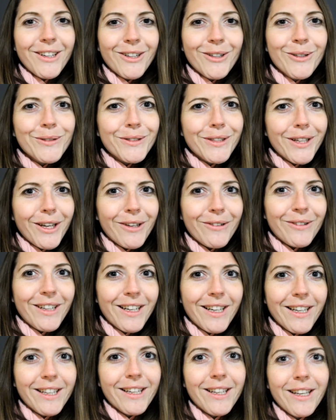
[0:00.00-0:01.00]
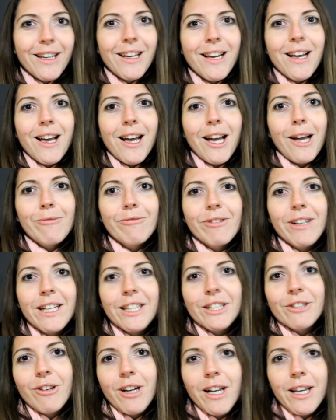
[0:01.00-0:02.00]
Also, like, I'm
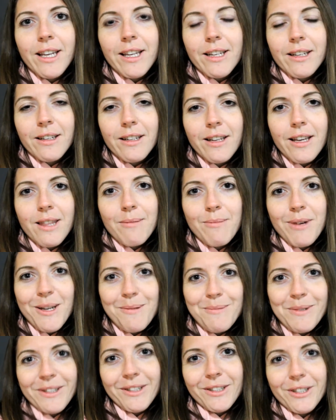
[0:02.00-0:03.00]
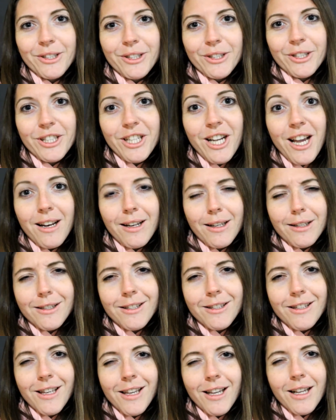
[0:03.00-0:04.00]
really trying at the moment to
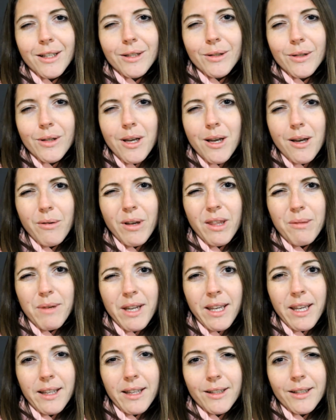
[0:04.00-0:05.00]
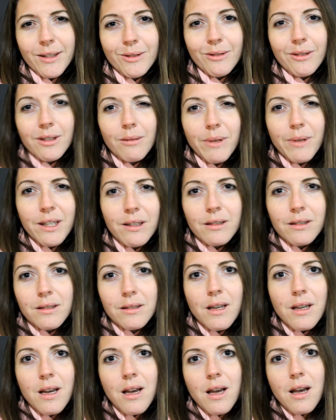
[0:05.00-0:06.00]
challenge things with my eating disorder
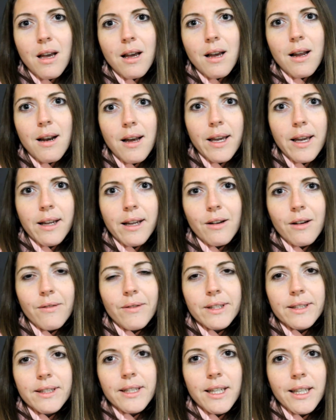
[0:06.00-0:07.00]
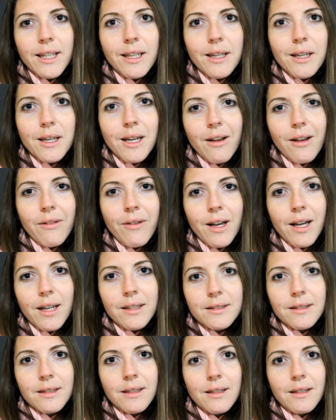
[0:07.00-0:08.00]
because, like, obviously I've
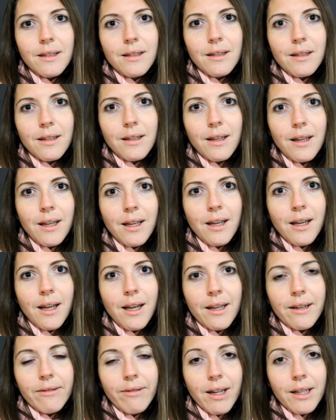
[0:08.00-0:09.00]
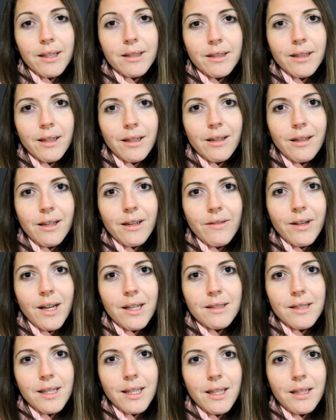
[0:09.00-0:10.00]
had anorexia and I've
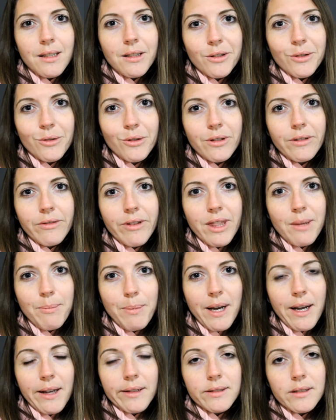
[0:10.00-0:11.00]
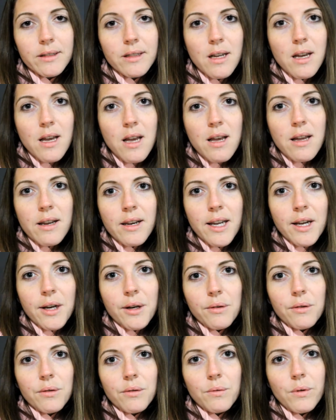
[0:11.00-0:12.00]
had an eating disorder in the past.
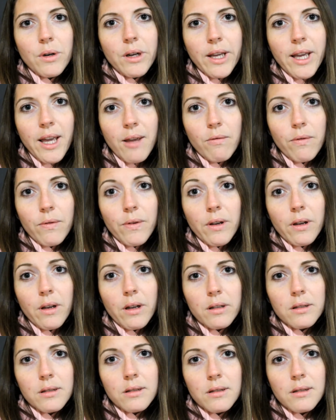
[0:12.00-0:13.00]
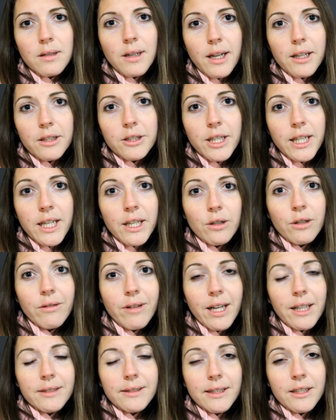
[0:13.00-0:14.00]
Now, what came first, like chicken or
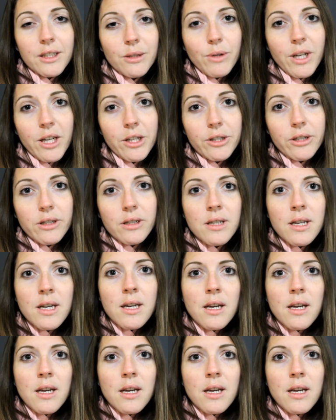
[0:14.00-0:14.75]
egg situation?